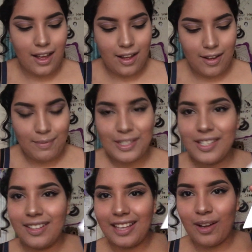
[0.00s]
It just
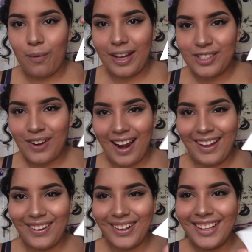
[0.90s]
like a white
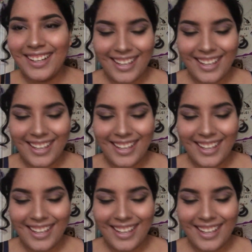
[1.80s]
triangle.